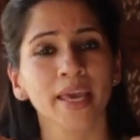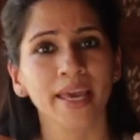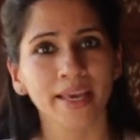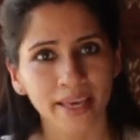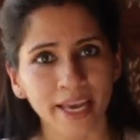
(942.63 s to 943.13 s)

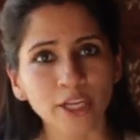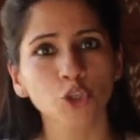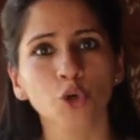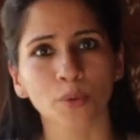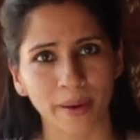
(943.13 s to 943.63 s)
engage
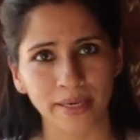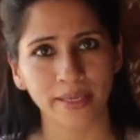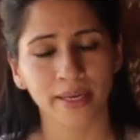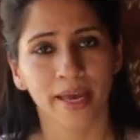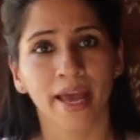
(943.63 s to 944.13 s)
your
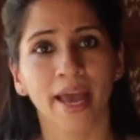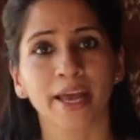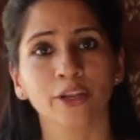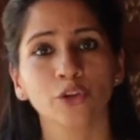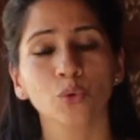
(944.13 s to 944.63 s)
belly
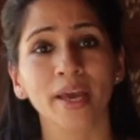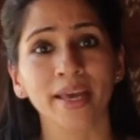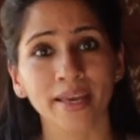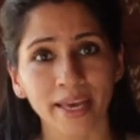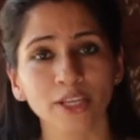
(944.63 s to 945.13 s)
and you
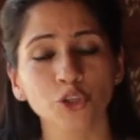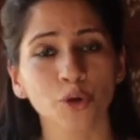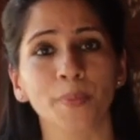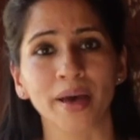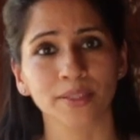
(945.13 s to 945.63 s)
engage
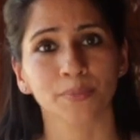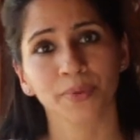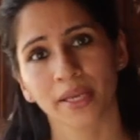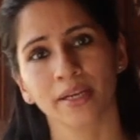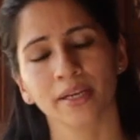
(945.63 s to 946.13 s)
your
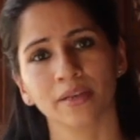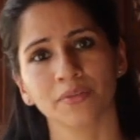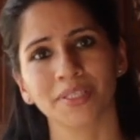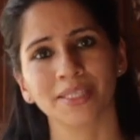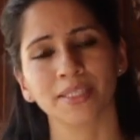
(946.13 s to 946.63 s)
parasympathetic
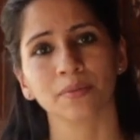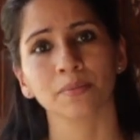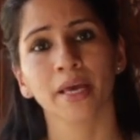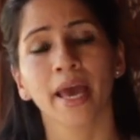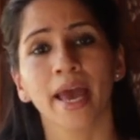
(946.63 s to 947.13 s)
nervous
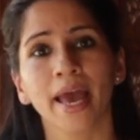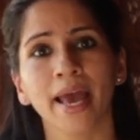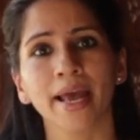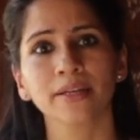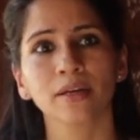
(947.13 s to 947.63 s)
system,
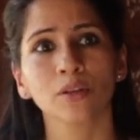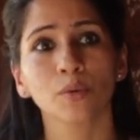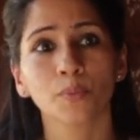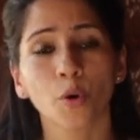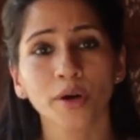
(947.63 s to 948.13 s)
and
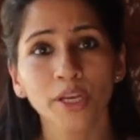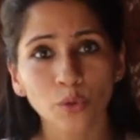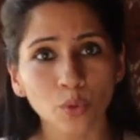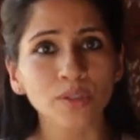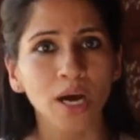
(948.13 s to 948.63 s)
the body
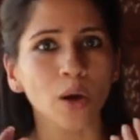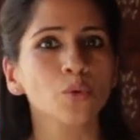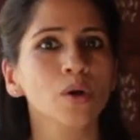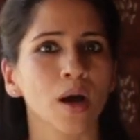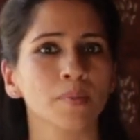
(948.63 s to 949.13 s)
knows how
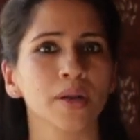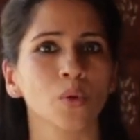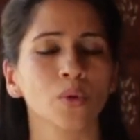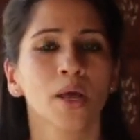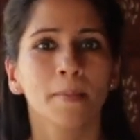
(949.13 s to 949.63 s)
to calm
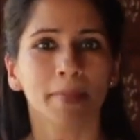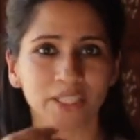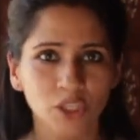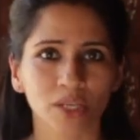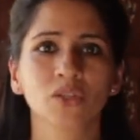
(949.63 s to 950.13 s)
down
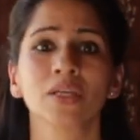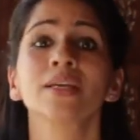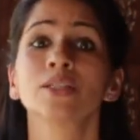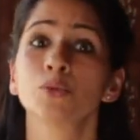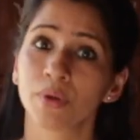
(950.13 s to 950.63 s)
by changing
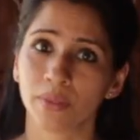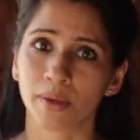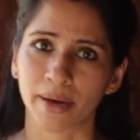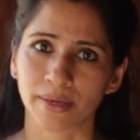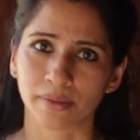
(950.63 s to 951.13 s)
its
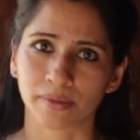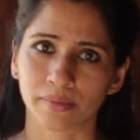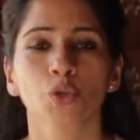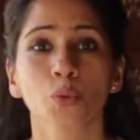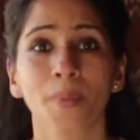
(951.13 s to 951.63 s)
breathing pattern.
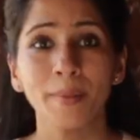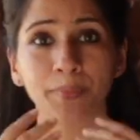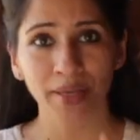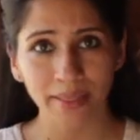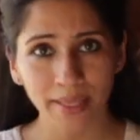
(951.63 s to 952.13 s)
So by
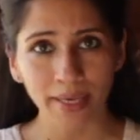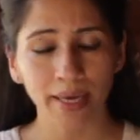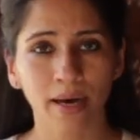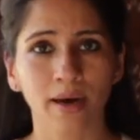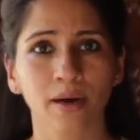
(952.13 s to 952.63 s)
breathing,
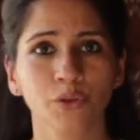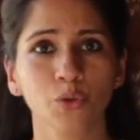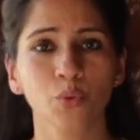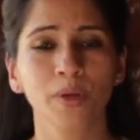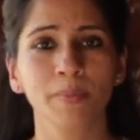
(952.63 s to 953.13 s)

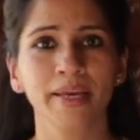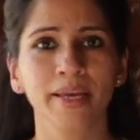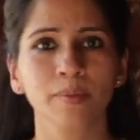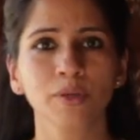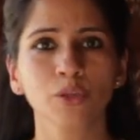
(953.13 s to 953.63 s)
you will be
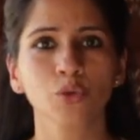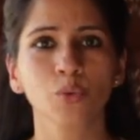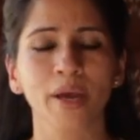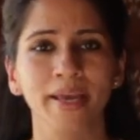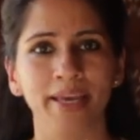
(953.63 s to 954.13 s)
able
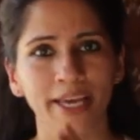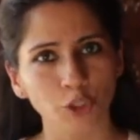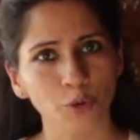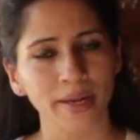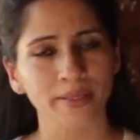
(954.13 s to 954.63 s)
to
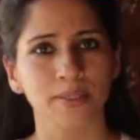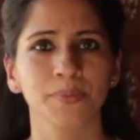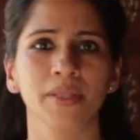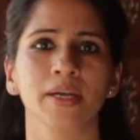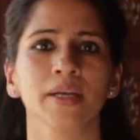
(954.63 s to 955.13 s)
engage your
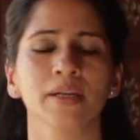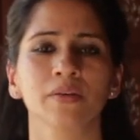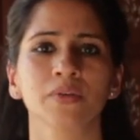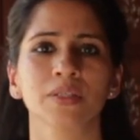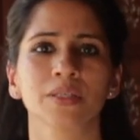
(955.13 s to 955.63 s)
parasympathetic
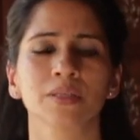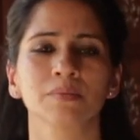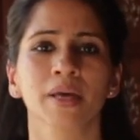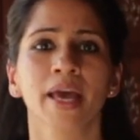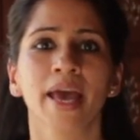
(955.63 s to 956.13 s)
nervous
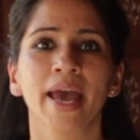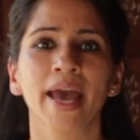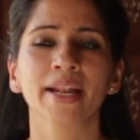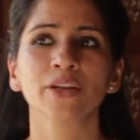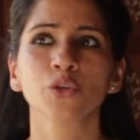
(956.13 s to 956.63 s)
system,
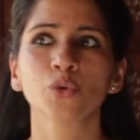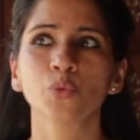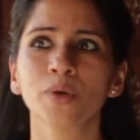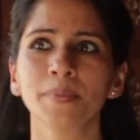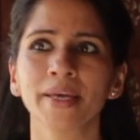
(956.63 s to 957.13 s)
and you
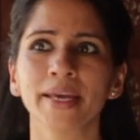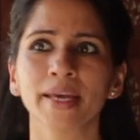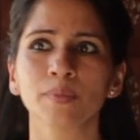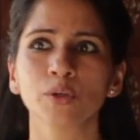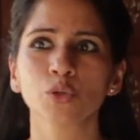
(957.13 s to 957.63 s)
will be
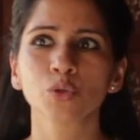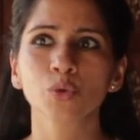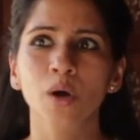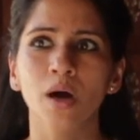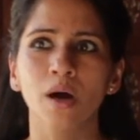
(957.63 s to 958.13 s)
able to